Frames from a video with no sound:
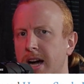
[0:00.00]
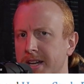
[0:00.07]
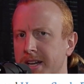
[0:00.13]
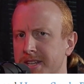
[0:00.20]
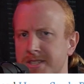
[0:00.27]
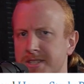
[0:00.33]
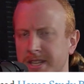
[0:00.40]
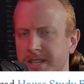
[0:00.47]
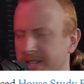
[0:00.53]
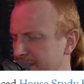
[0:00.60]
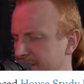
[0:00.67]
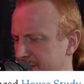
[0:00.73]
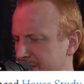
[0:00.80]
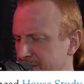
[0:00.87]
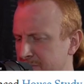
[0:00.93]
he stated
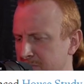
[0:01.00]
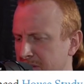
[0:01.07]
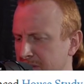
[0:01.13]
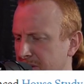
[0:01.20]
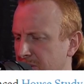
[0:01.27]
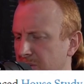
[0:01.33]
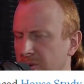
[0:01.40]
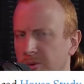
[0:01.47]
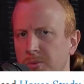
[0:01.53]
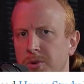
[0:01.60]
that this bill will